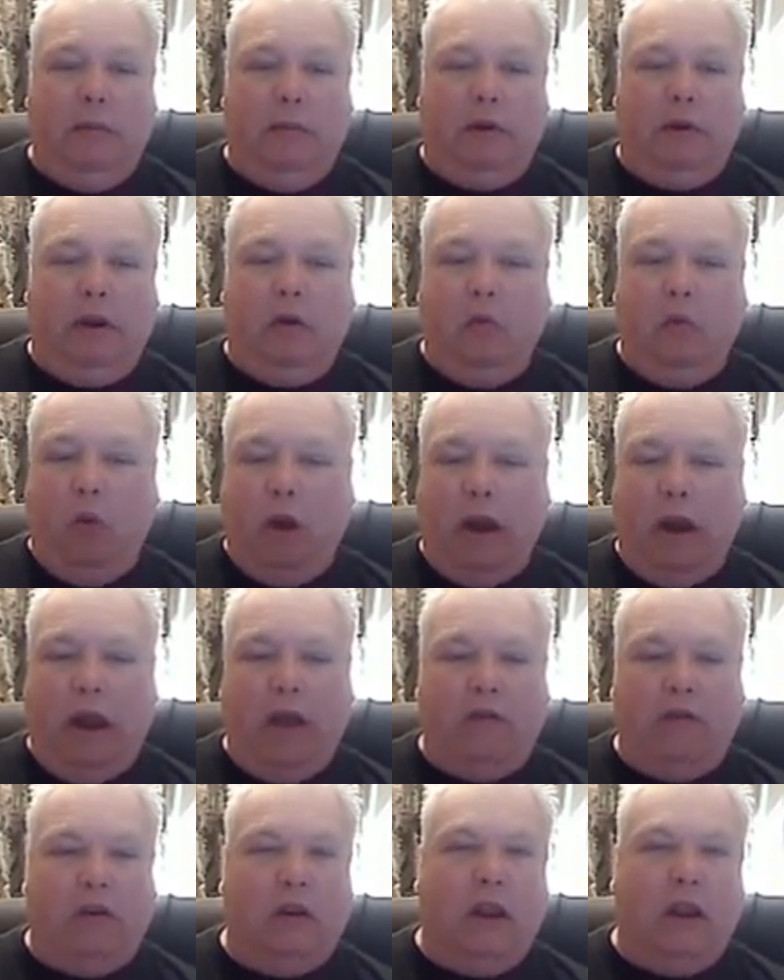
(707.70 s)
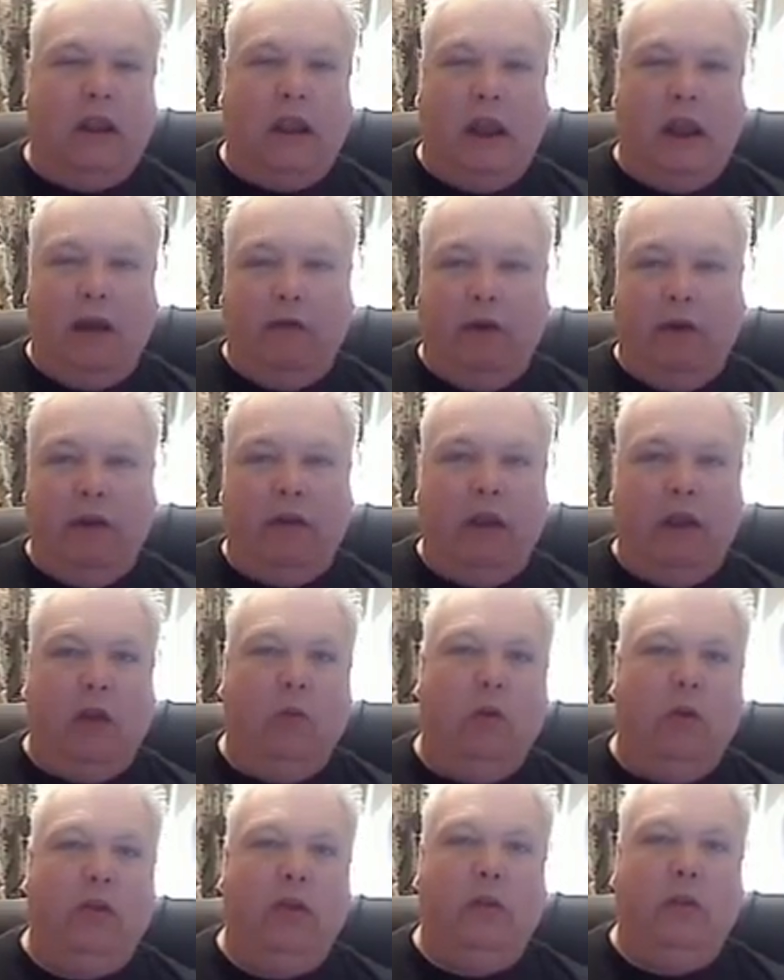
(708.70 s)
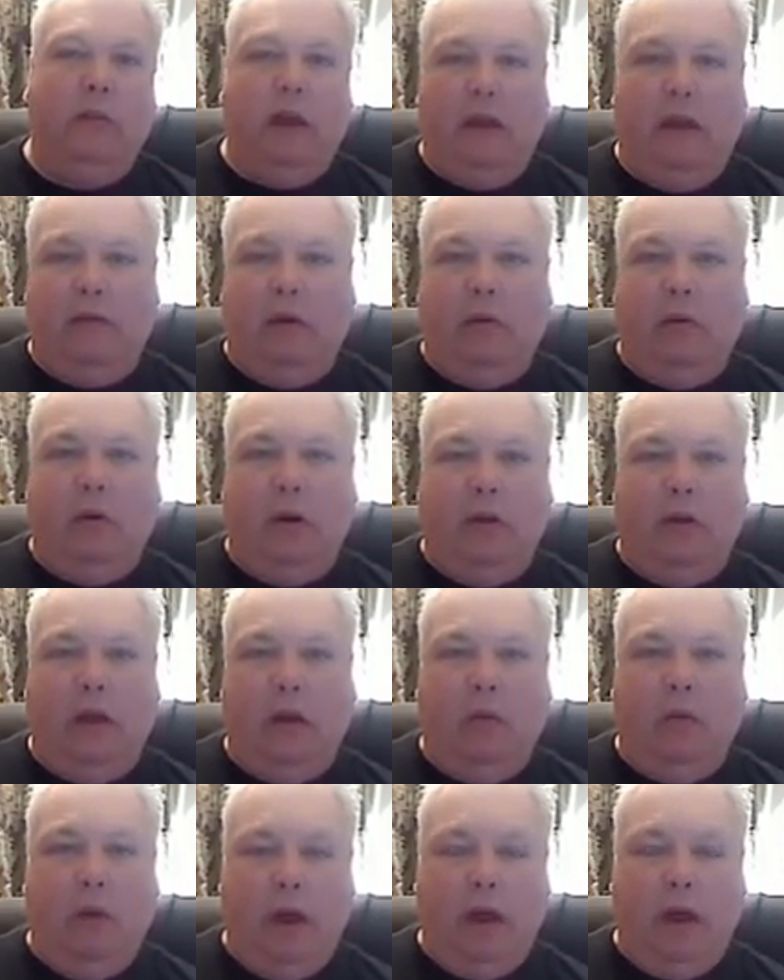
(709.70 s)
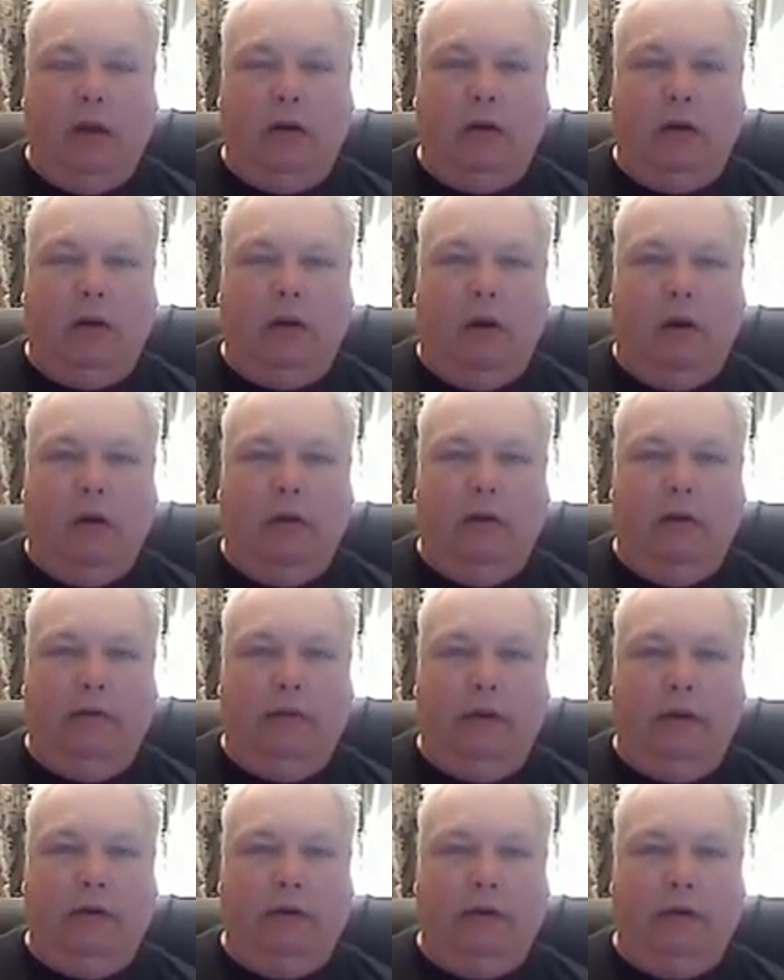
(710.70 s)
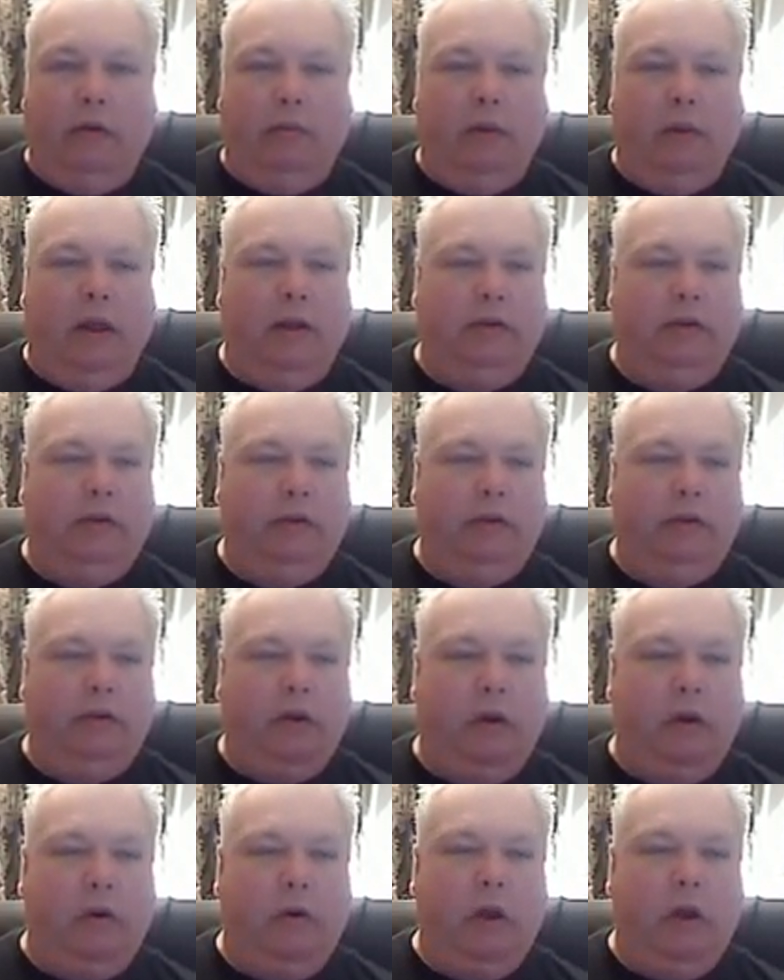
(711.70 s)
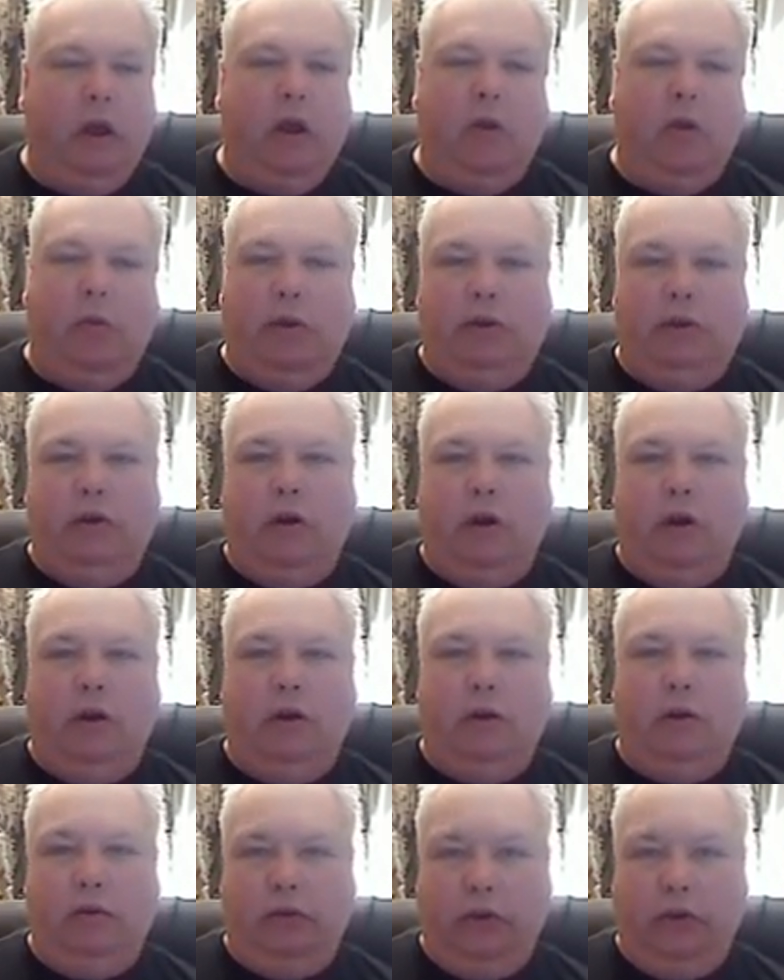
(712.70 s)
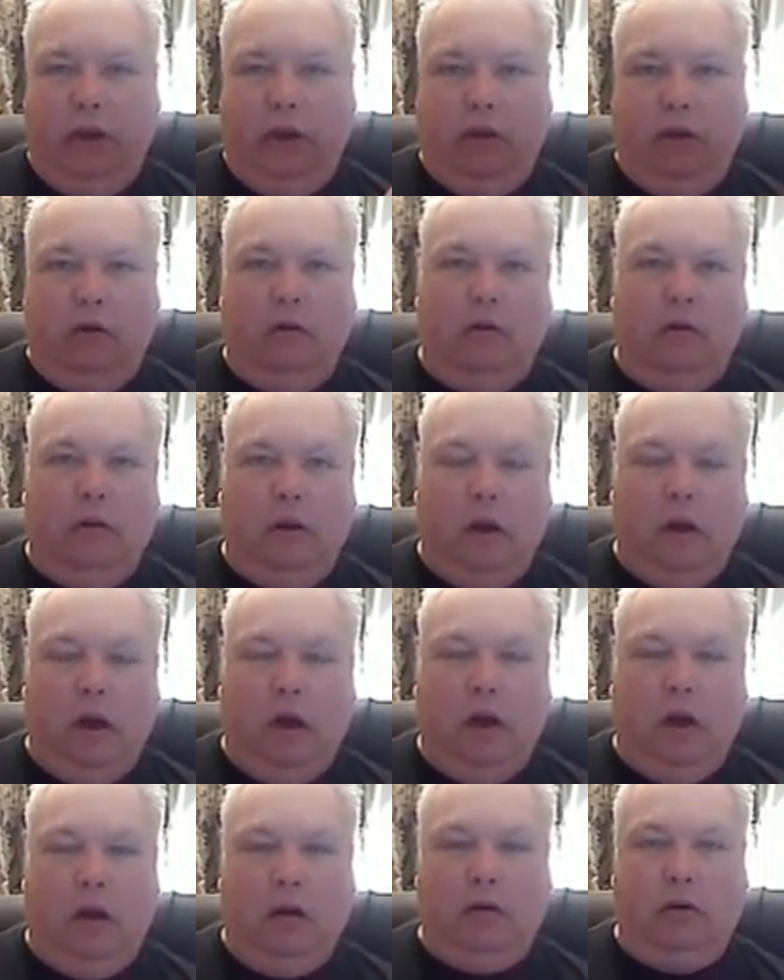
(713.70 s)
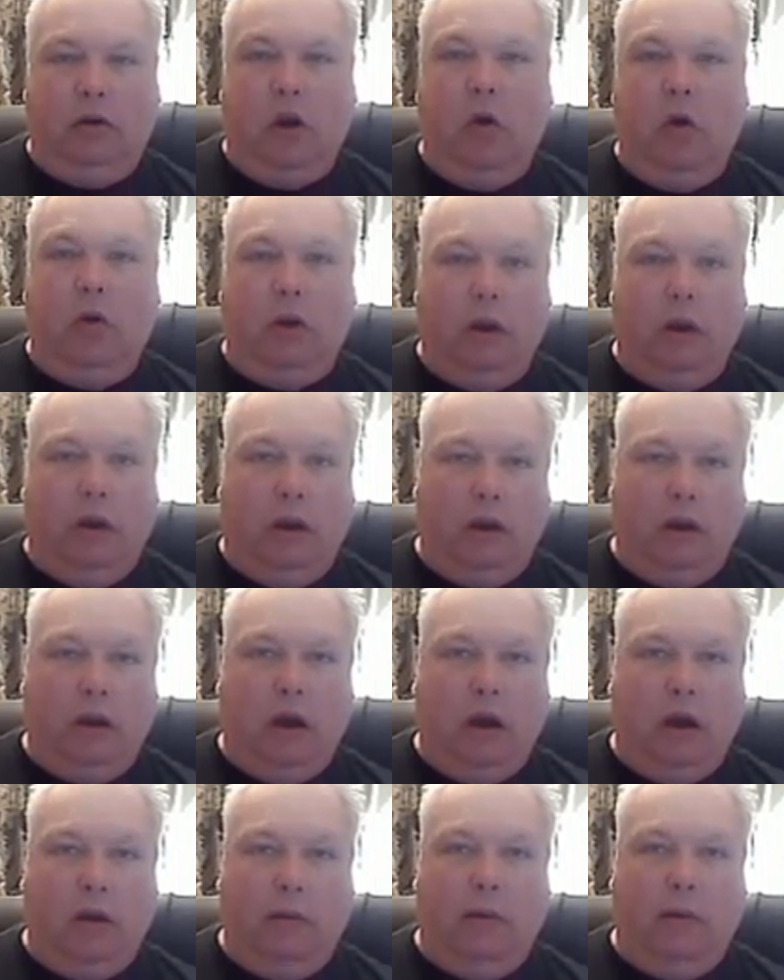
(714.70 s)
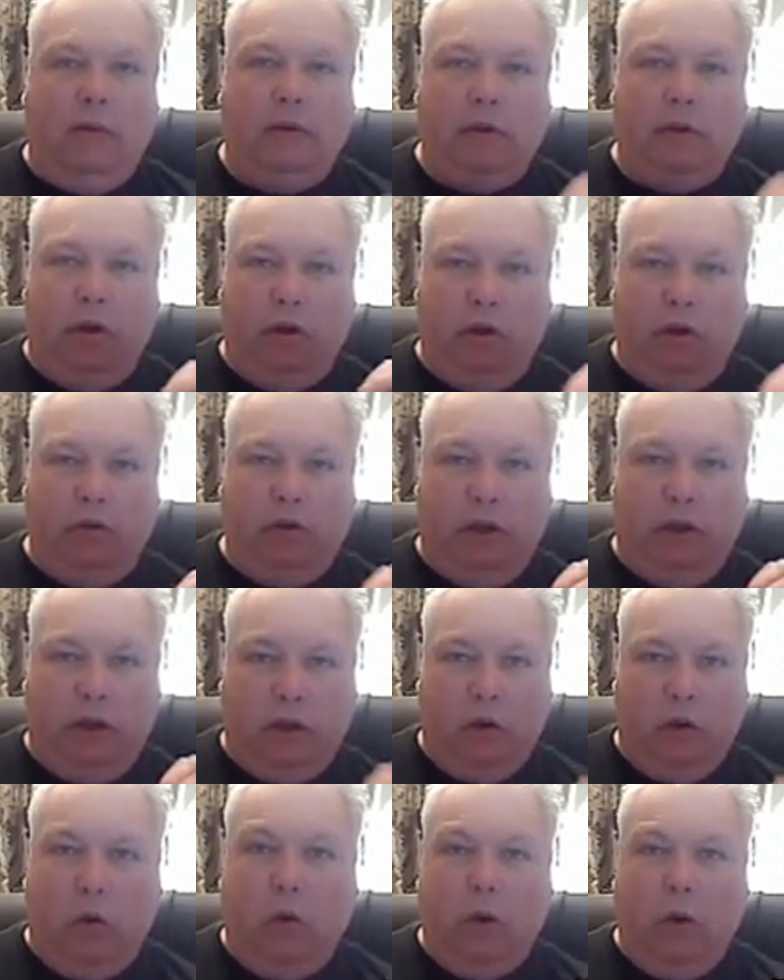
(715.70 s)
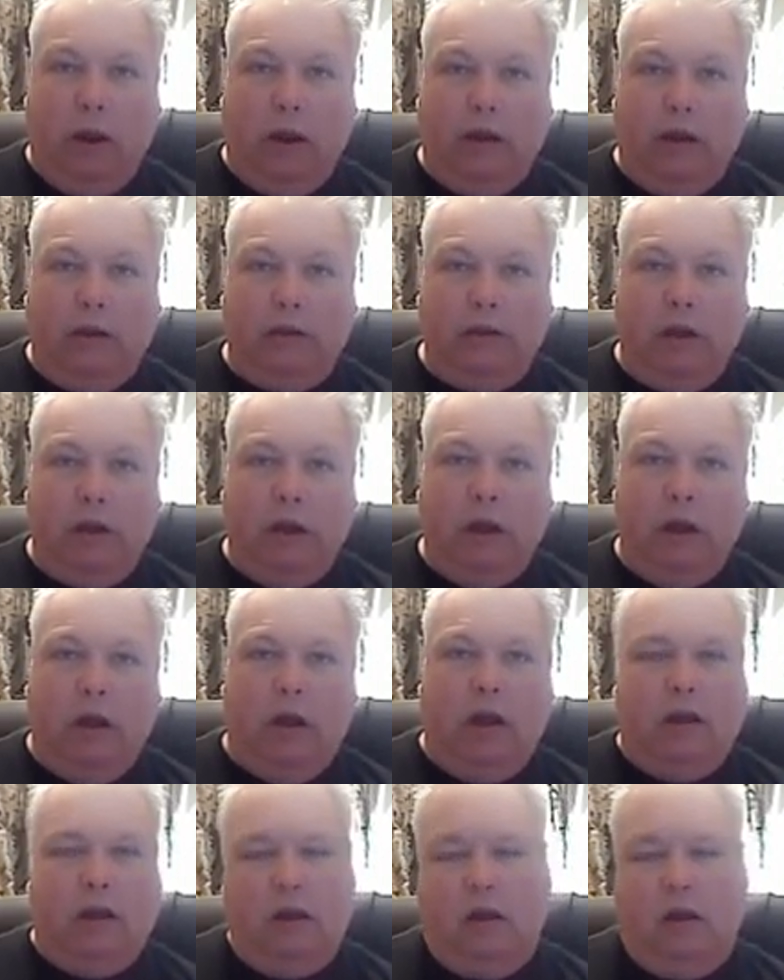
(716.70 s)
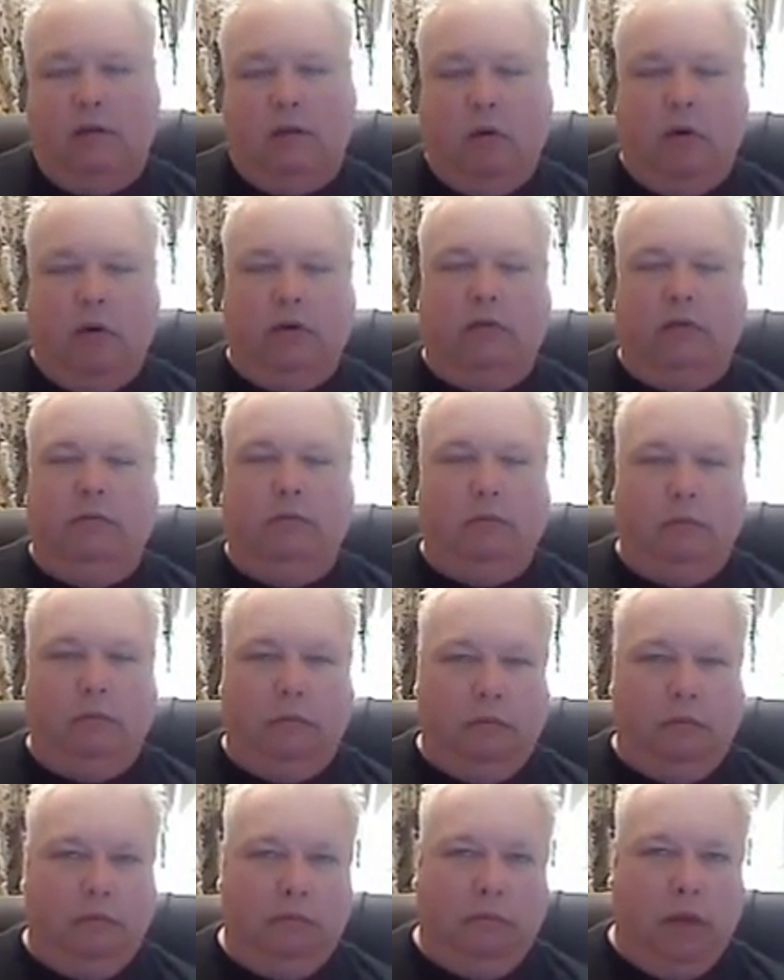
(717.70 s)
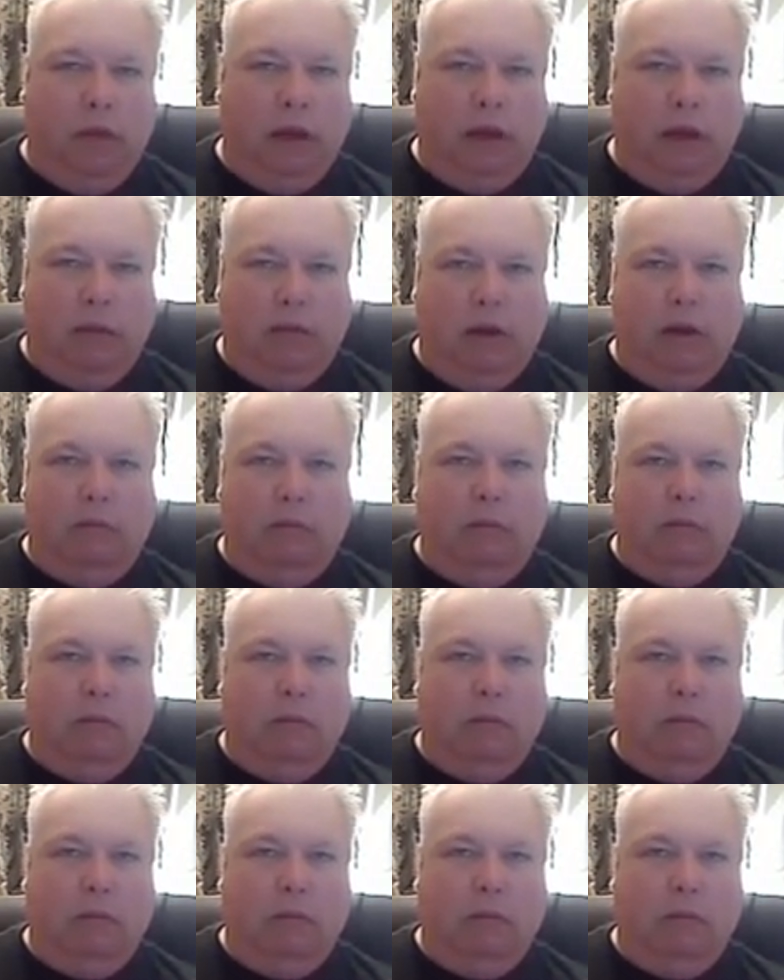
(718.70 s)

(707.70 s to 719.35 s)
people didn't want to have to take everything with them everywhere they went, all of their surplus. So we started using token economy. We started using coins, and then, of course, many